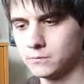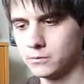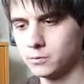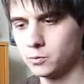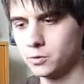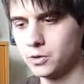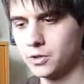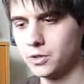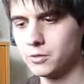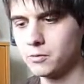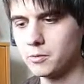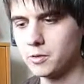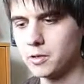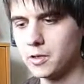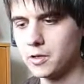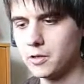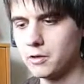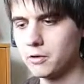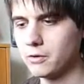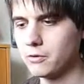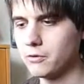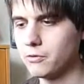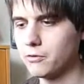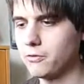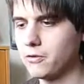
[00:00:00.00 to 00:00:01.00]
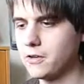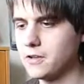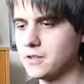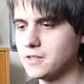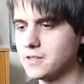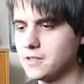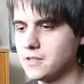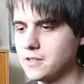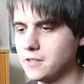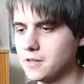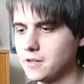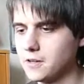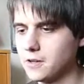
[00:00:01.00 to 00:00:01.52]
Really
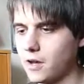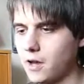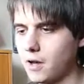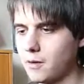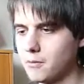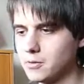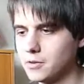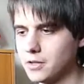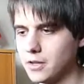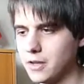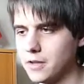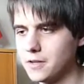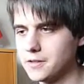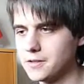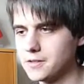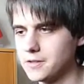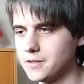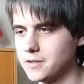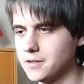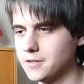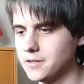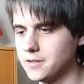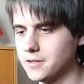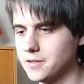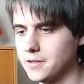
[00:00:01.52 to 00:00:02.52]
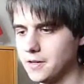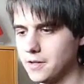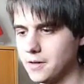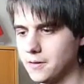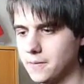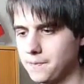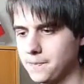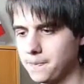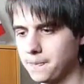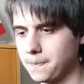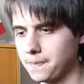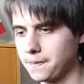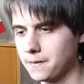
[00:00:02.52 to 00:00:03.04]
fizzy, carbonated,
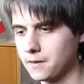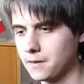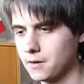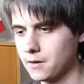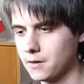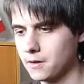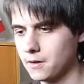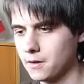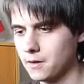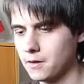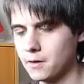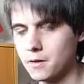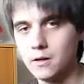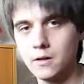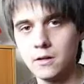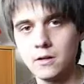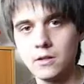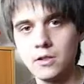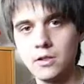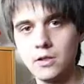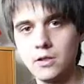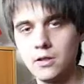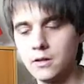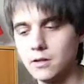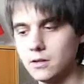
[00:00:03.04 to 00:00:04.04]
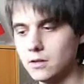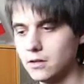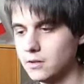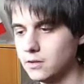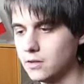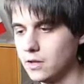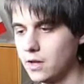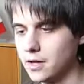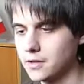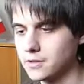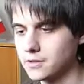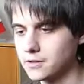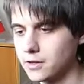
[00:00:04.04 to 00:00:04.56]

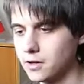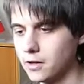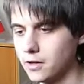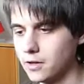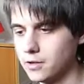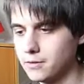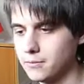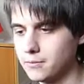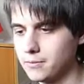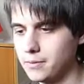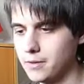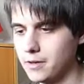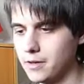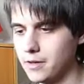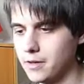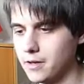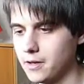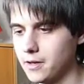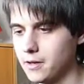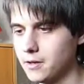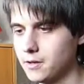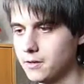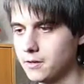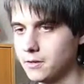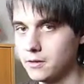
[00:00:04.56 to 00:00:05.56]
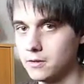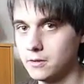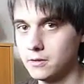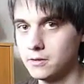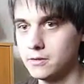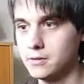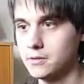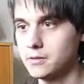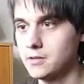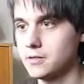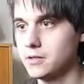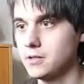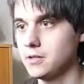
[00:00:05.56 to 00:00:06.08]
light coloured beer. You
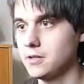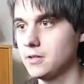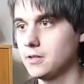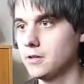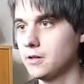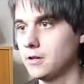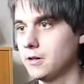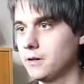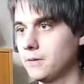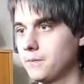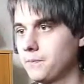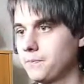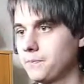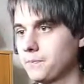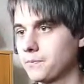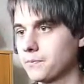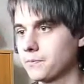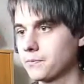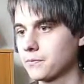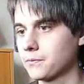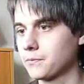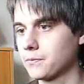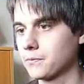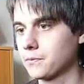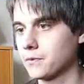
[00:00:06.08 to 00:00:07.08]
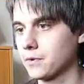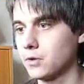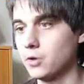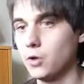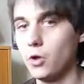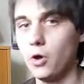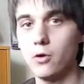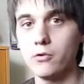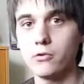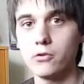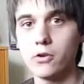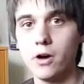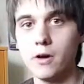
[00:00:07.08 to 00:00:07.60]
see a
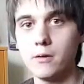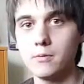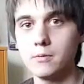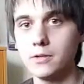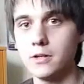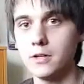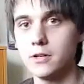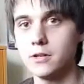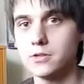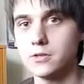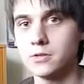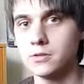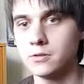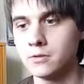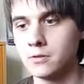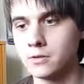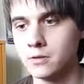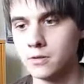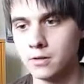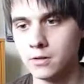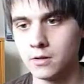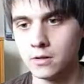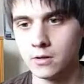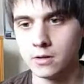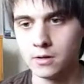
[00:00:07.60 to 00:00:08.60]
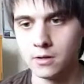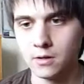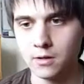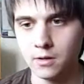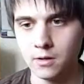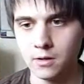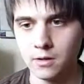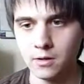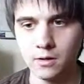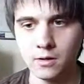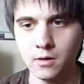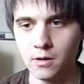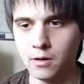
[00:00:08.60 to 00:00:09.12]
lot of carbonation
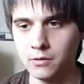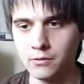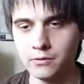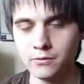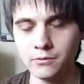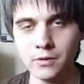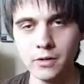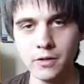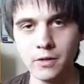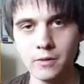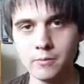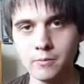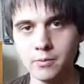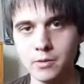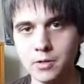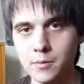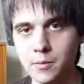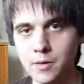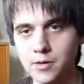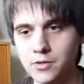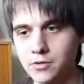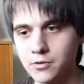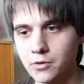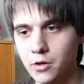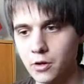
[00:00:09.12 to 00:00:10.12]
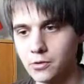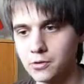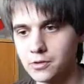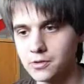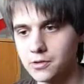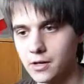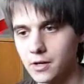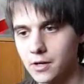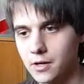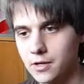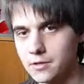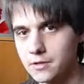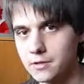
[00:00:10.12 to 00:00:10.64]
on pretty much on those
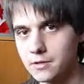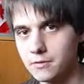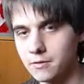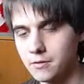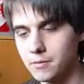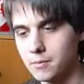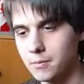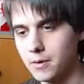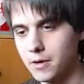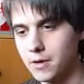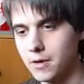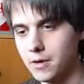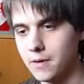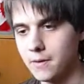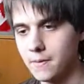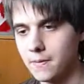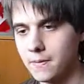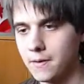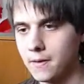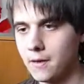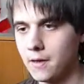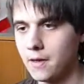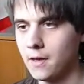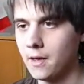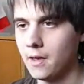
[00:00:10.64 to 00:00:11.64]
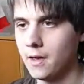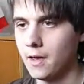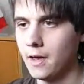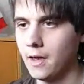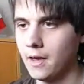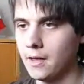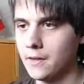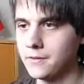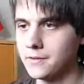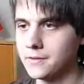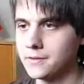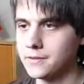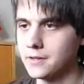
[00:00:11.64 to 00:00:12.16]
sides of the beer,
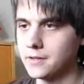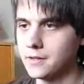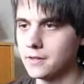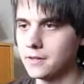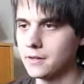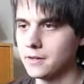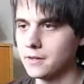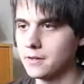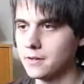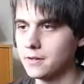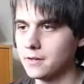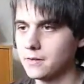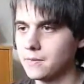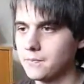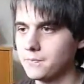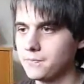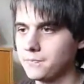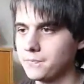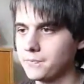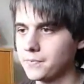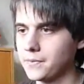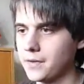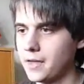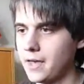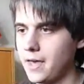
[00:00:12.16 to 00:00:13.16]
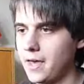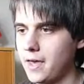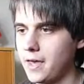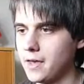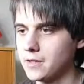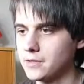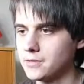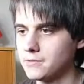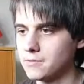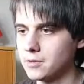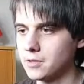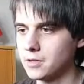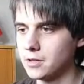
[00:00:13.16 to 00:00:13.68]
and
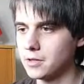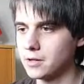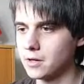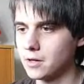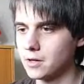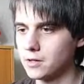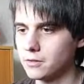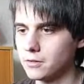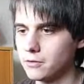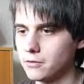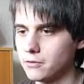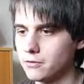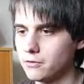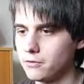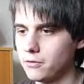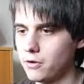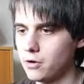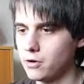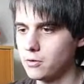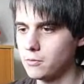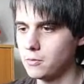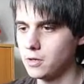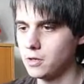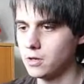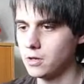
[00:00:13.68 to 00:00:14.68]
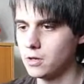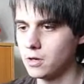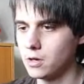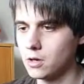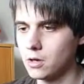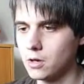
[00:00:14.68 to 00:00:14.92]
hair is really kind of foamy.